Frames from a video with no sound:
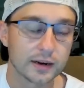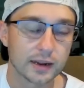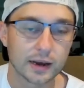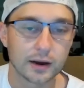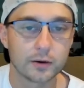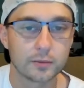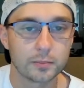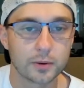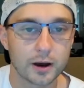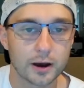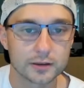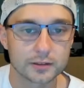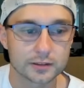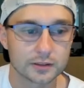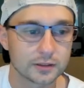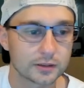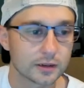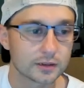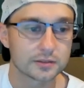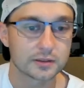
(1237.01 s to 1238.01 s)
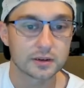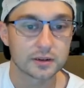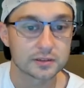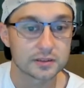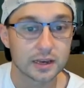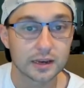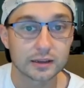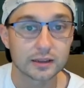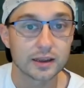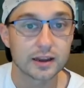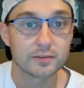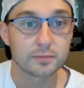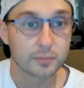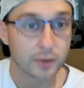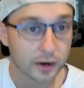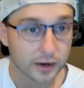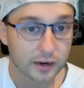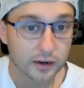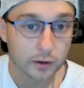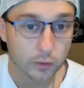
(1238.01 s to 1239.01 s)
Now, Boston doesn't exactly have
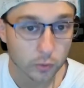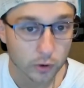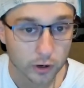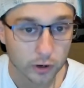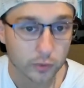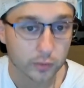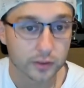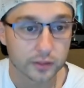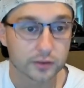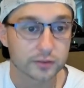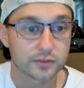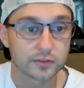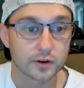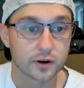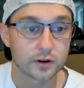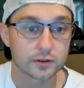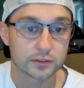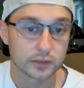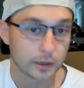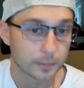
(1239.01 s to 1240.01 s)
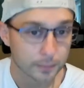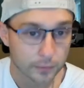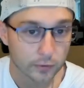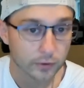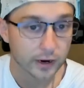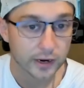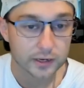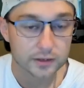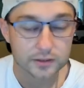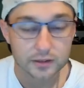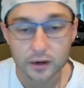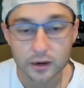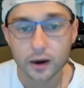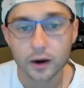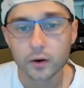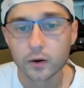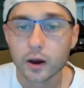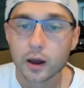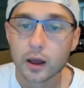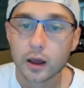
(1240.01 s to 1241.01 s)
money to work with as far as upgrades
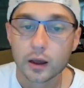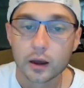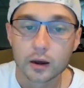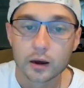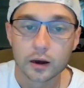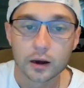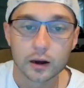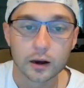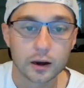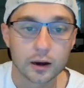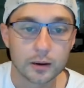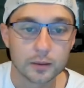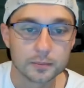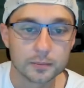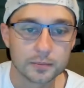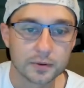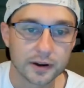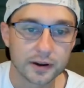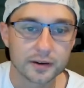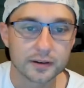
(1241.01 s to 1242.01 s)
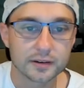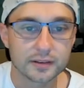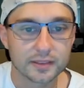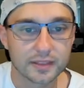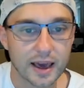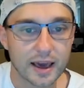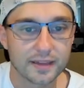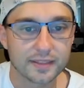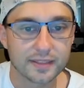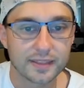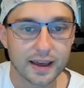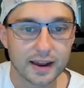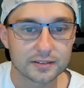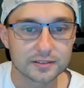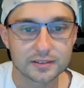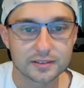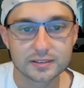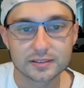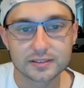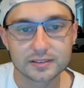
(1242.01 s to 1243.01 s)
go, but
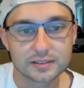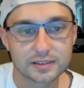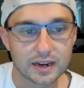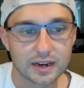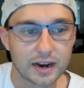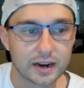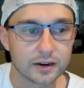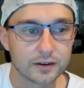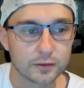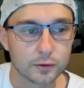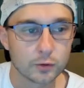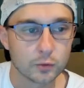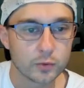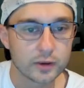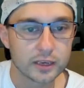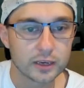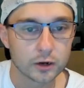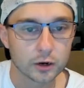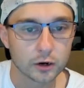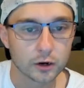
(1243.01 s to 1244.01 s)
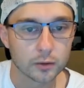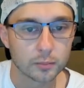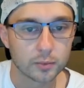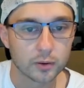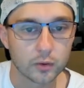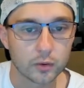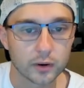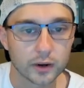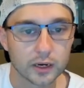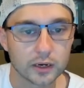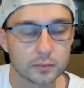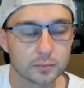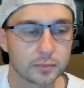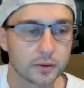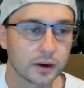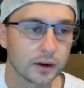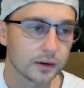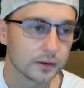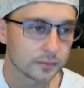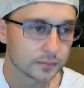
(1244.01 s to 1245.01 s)
that's kind of a weaker point.
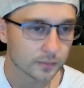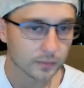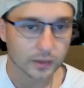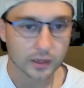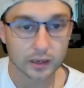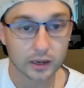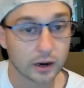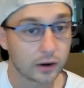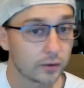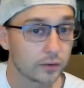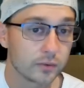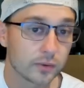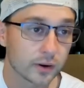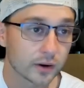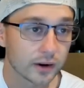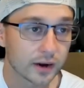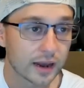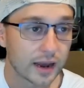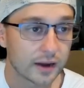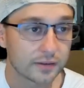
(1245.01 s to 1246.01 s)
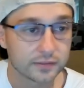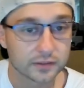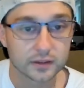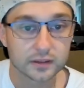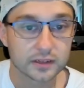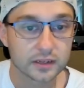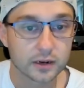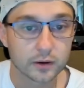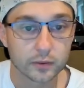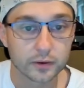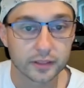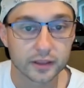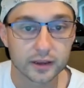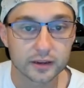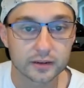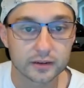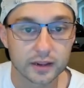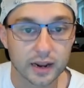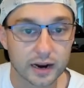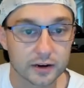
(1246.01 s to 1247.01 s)
But we're going to have to deal with
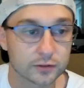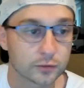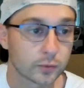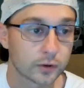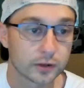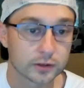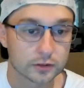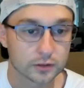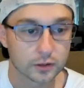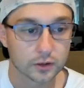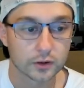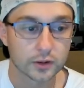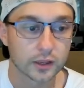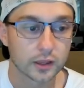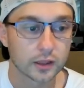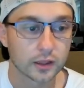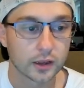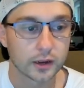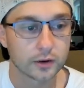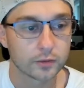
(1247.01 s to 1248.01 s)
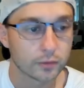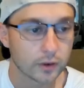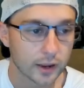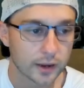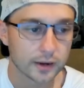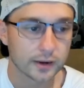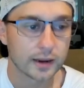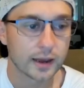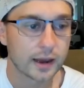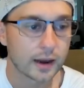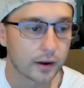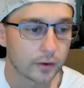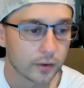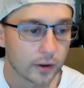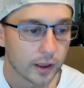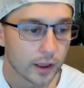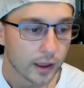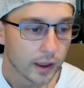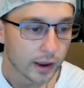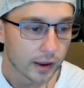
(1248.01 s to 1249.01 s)
it. That's what it's looking like right now.
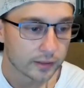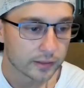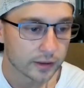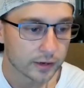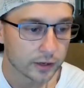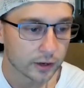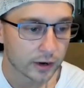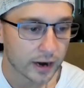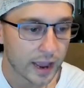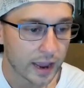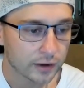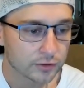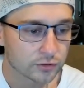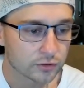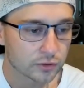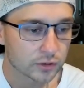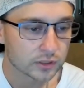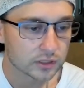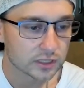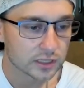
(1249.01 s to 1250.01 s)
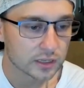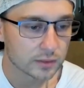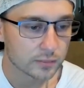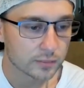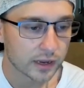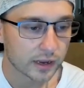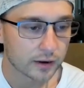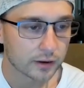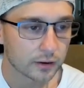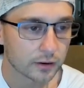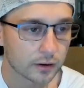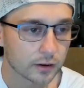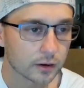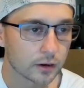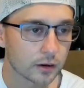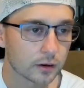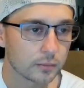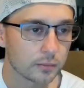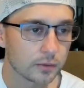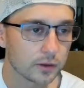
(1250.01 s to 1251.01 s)
And then your extra D-men are
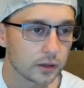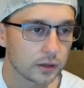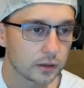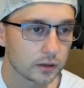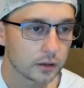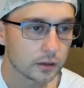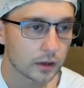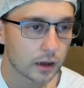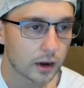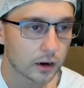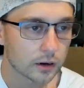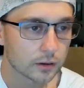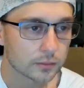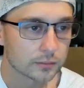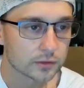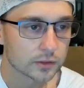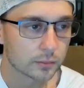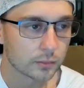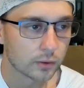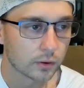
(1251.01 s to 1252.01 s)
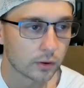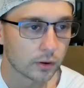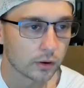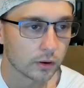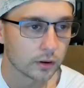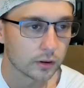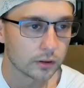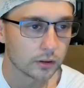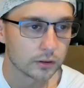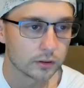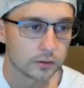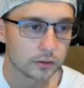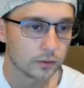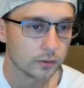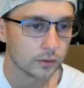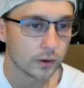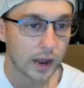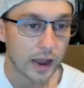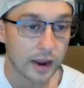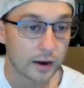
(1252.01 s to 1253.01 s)
going to be Jakub Zaborl,
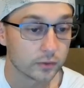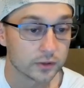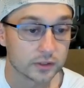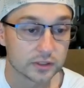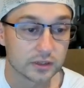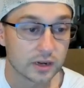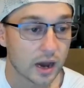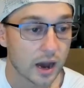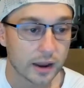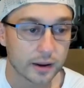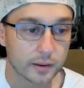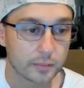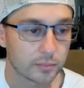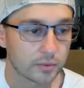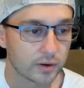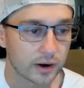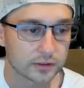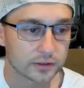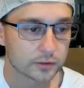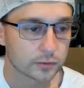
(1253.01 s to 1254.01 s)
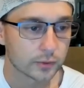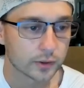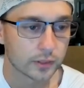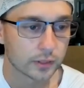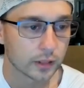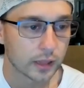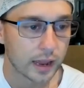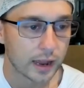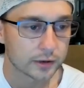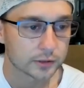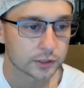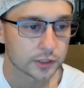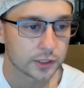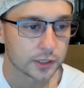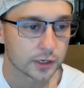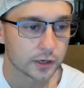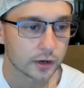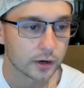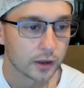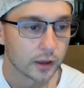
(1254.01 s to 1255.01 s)
who I was not impressed with last
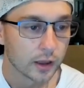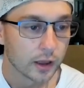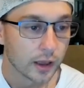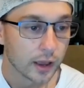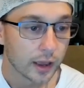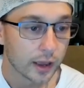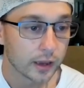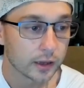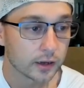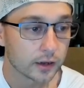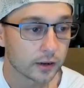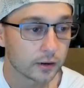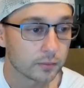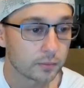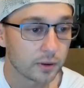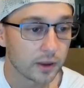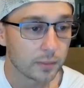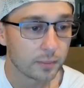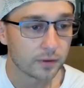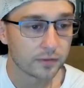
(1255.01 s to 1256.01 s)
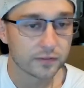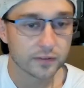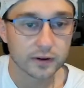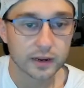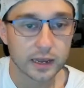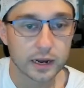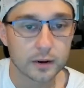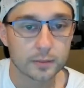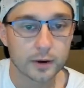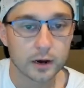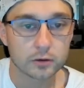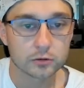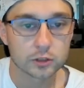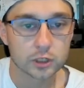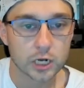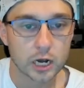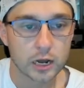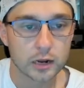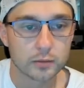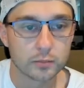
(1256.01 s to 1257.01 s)
year. And people forget about
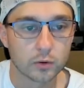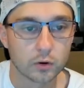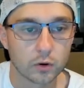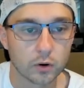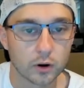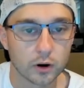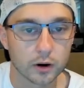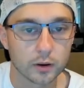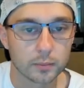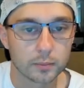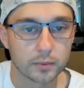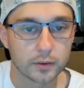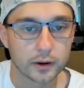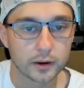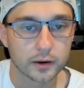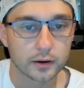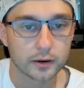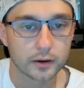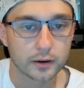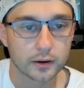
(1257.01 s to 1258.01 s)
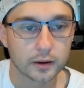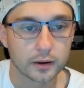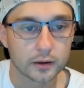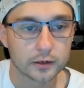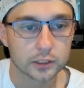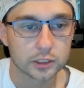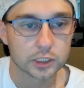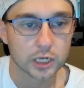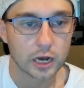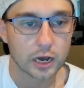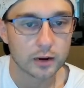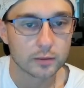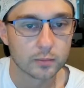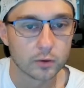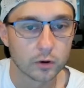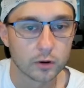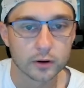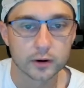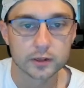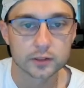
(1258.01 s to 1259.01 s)
John Moore, but John
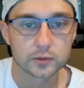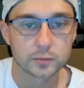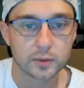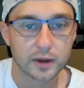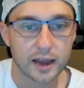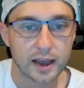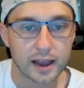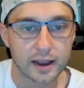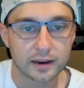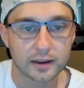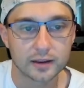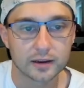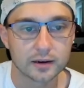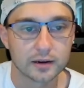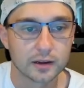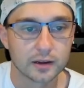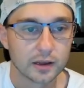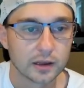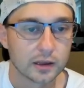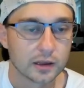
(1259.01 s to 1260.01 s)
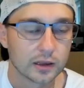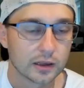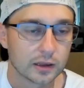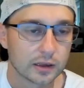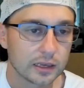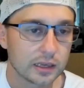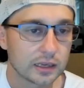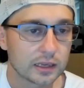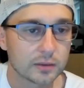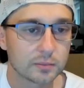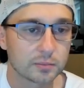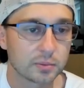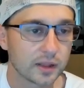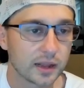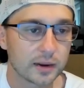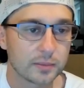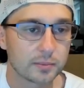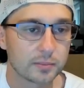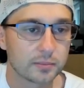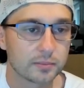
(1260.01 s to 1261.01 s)
Moore is back, and he can
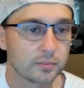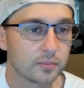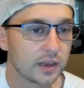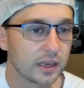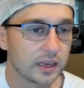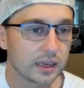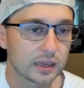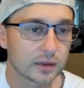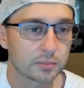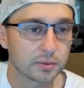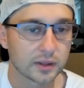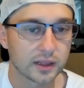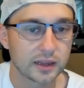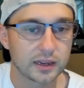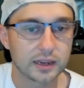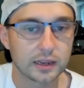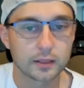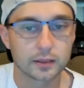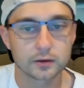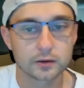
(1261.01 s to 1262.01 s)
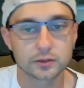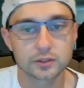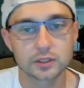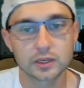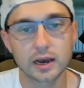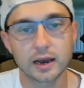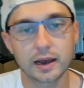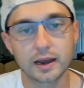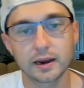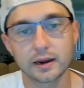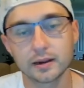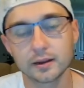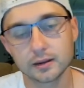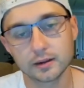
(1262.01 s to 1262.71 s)
play either side.